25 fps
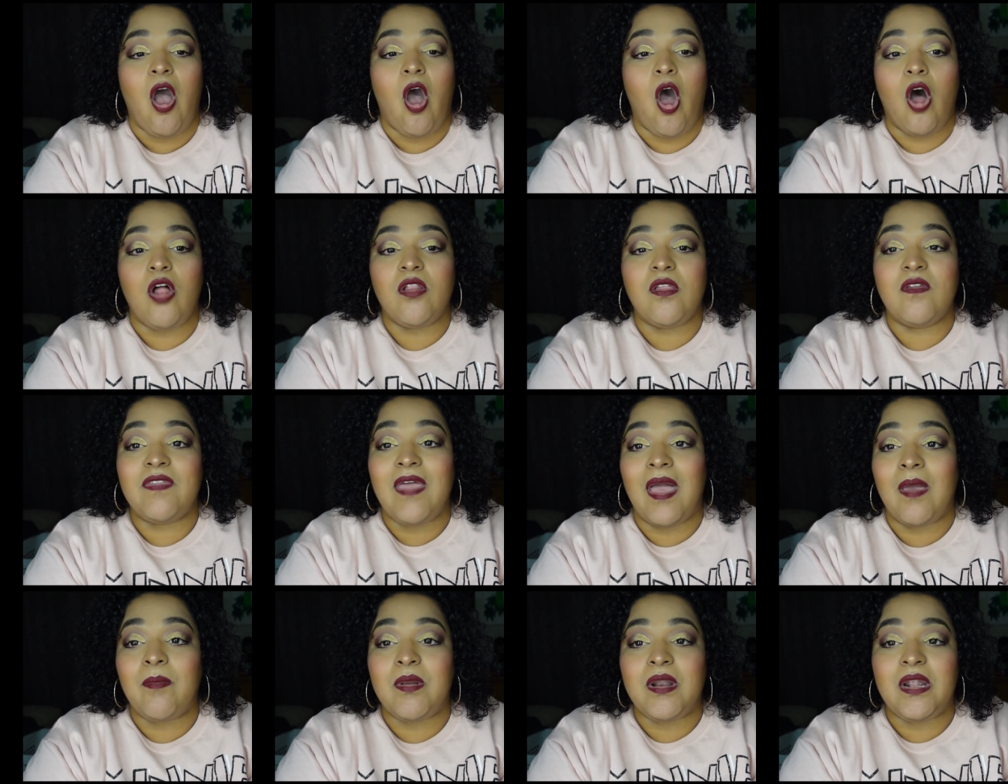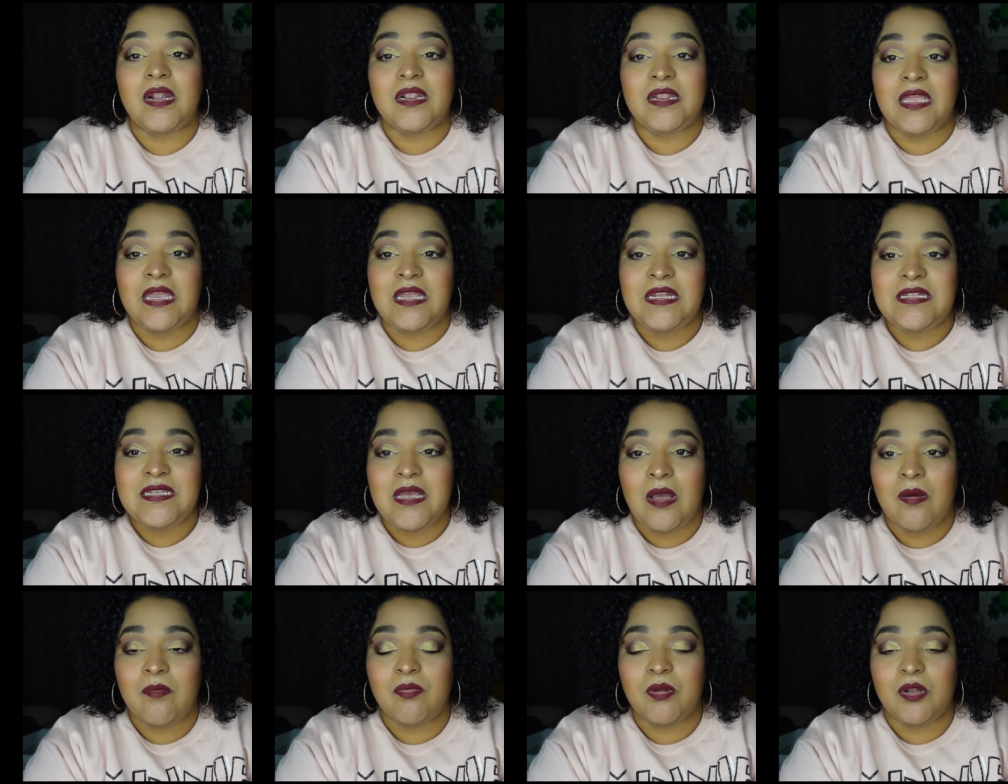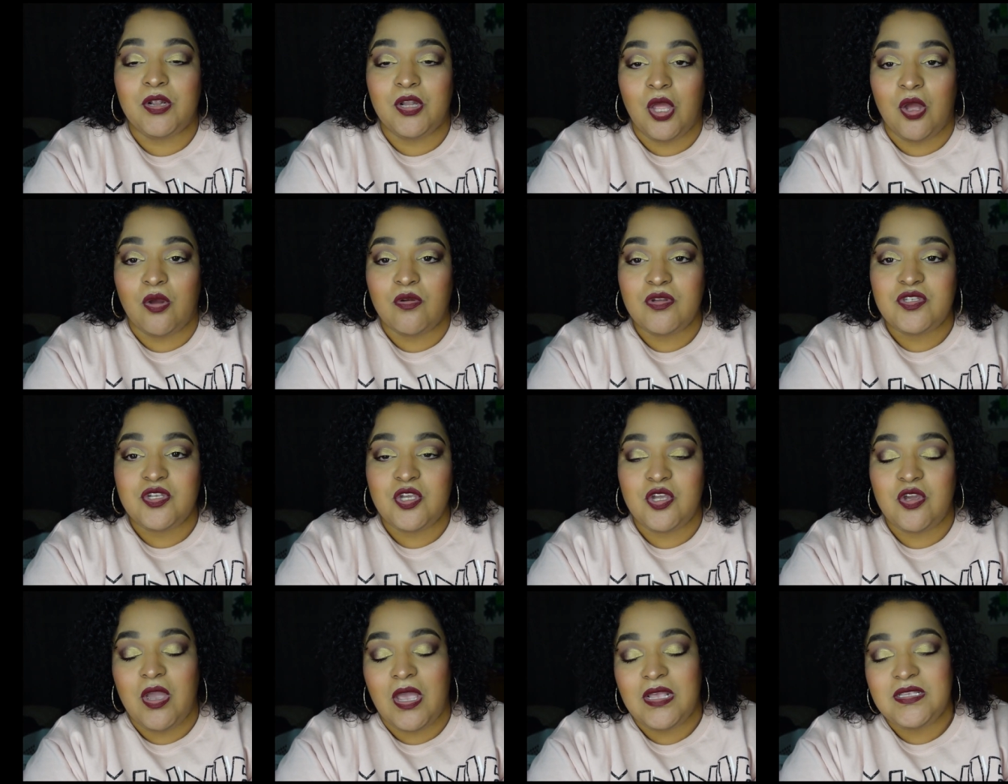All of that I'm going to link down below
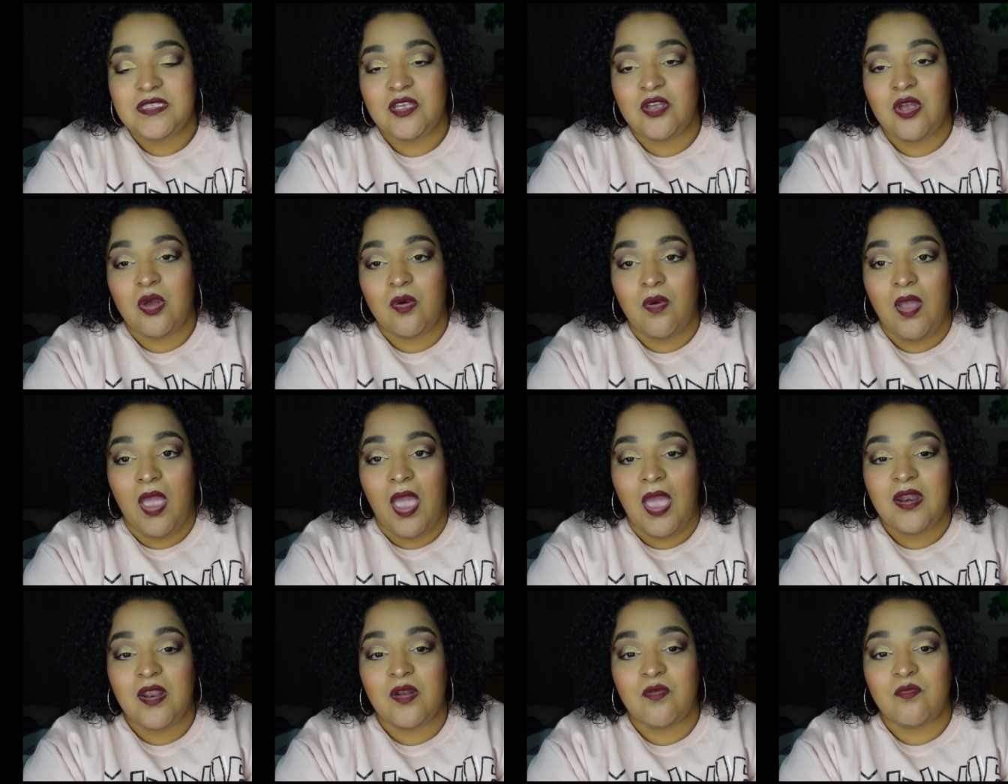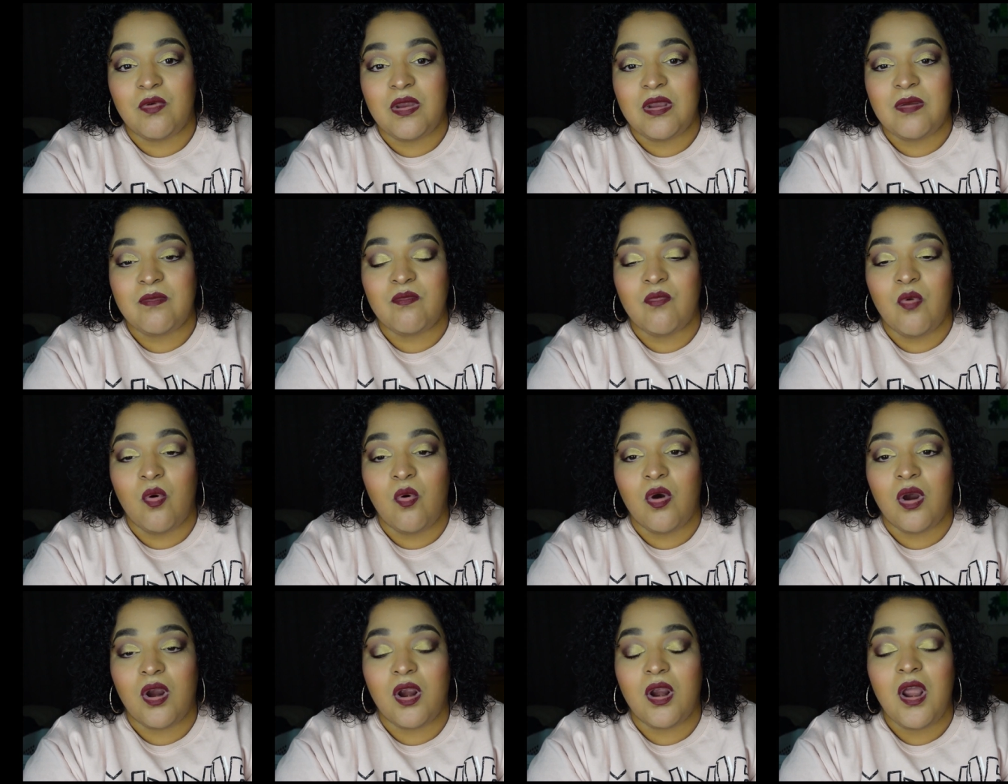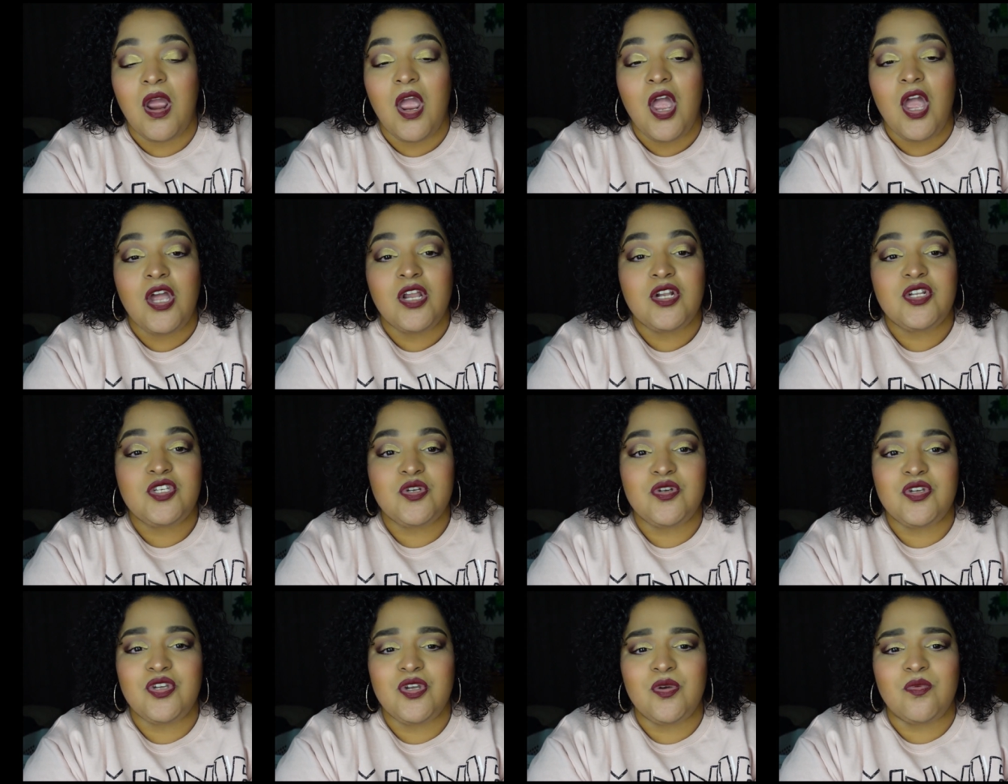so you guys can go ahead and read more.
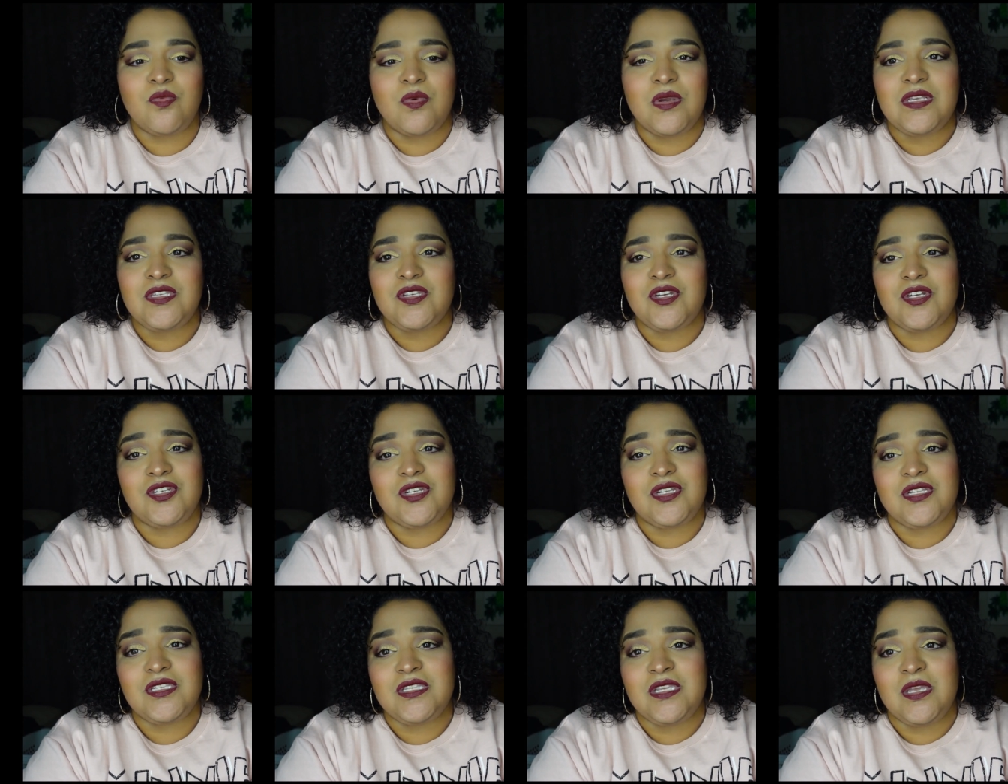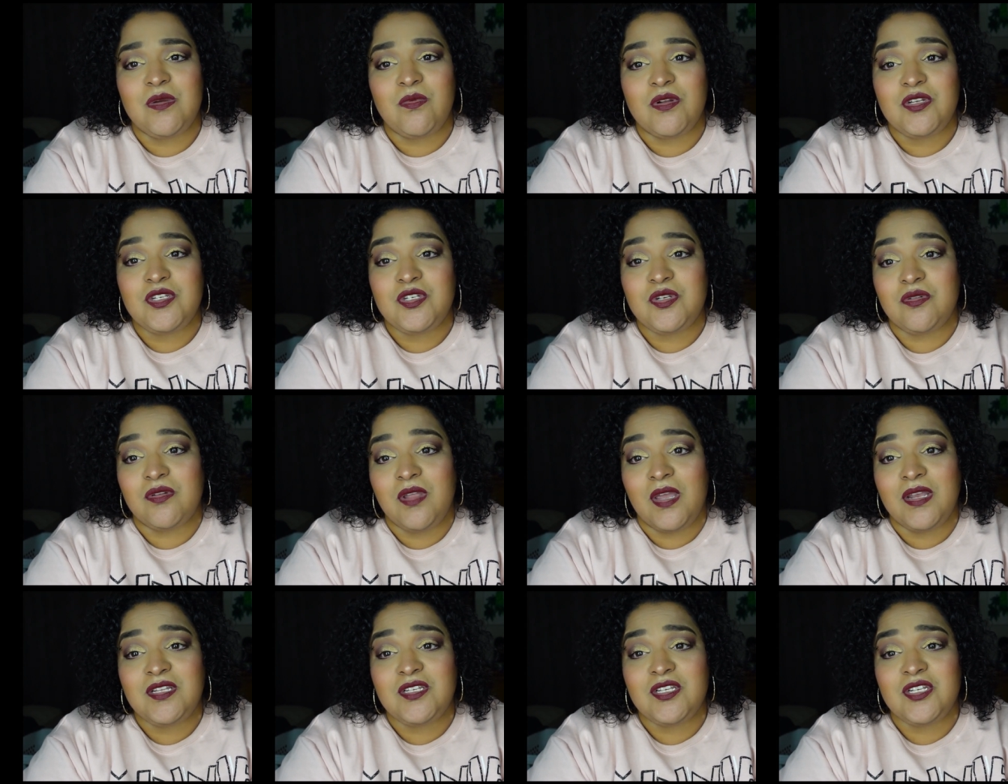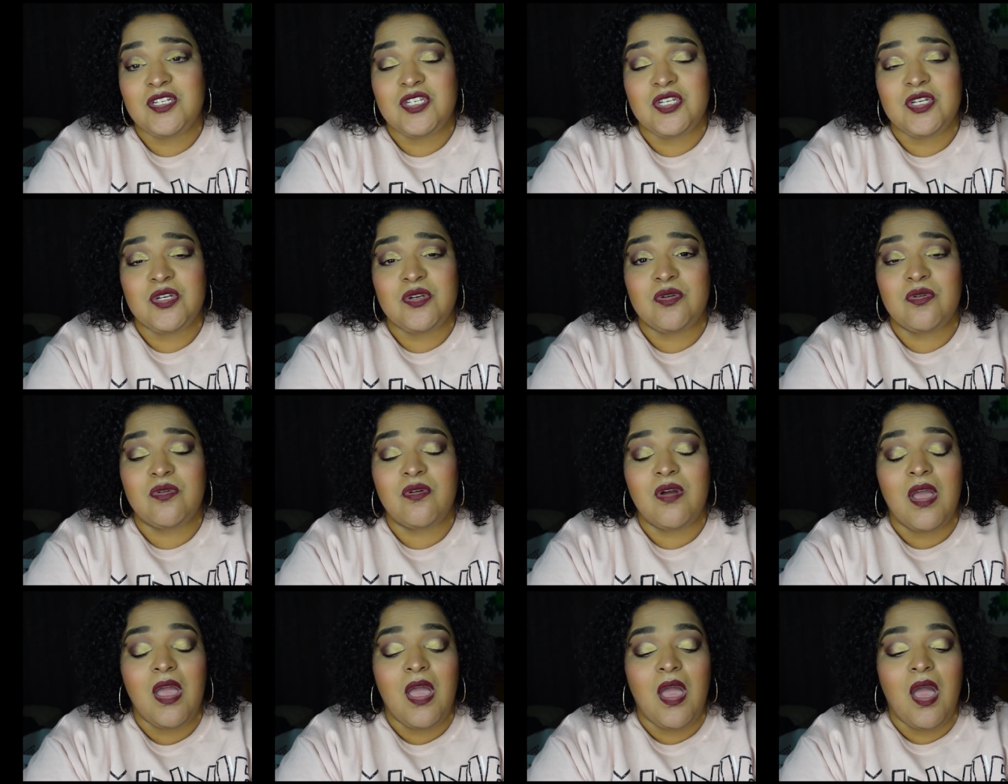Do your research and see what you like to
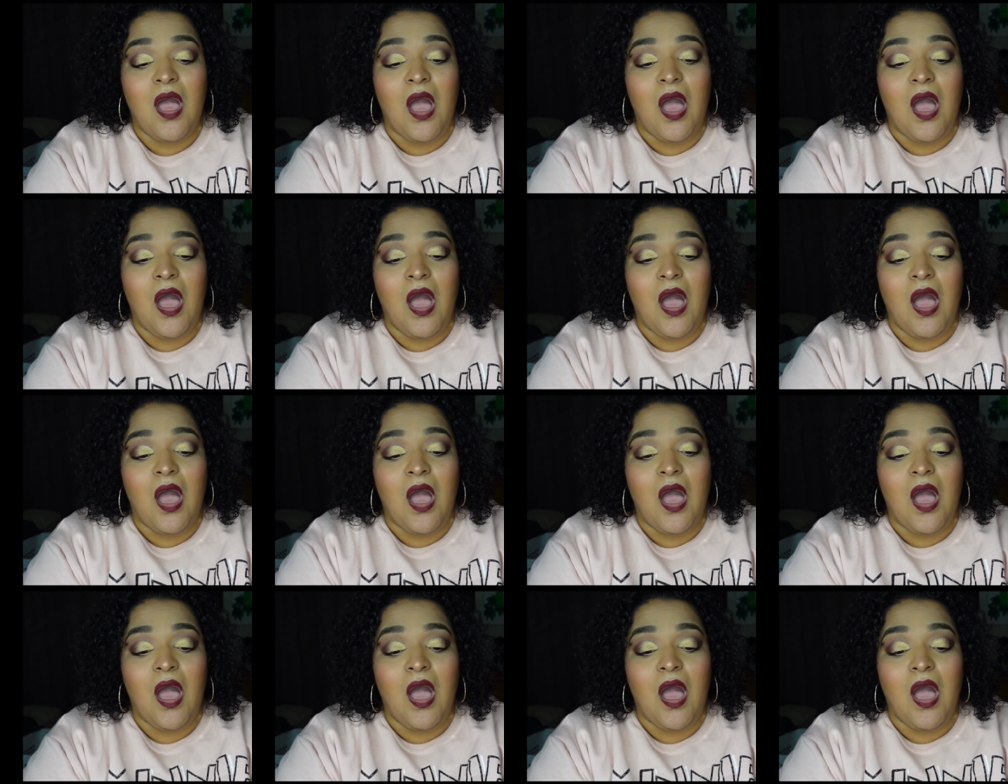do.